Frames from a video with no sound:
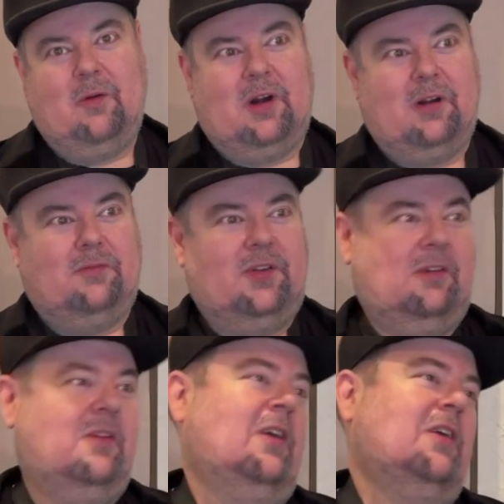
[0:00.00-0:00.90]
i want to feel
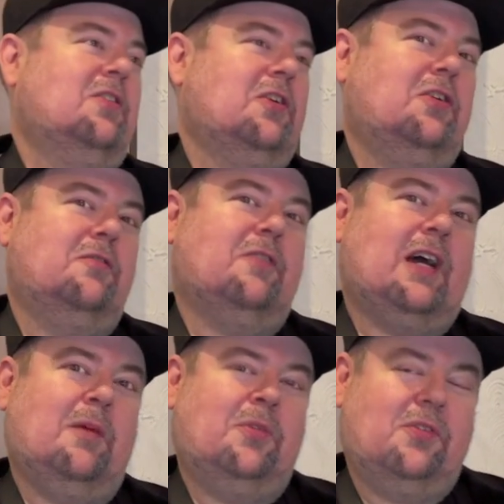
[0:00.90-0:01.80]
the good
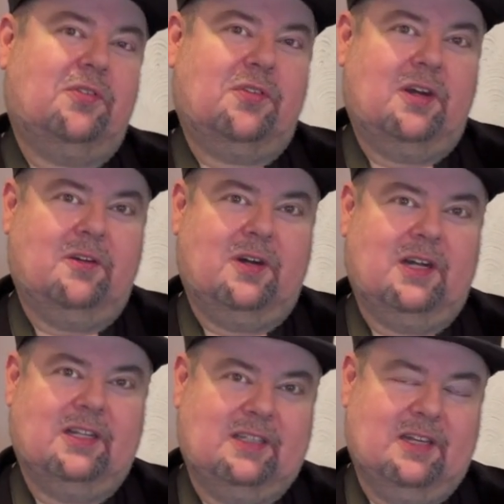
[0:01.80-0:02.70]
vibes. So
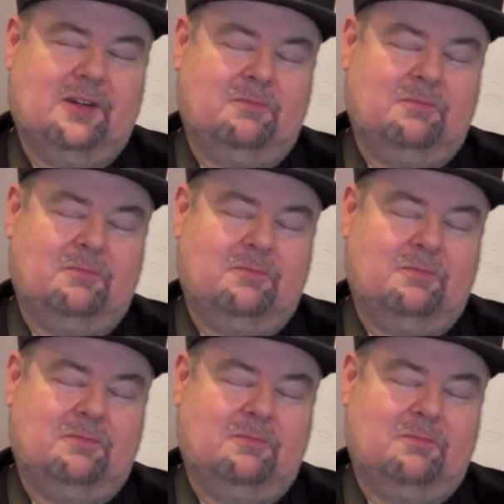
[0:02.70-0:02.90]
uh, yeah.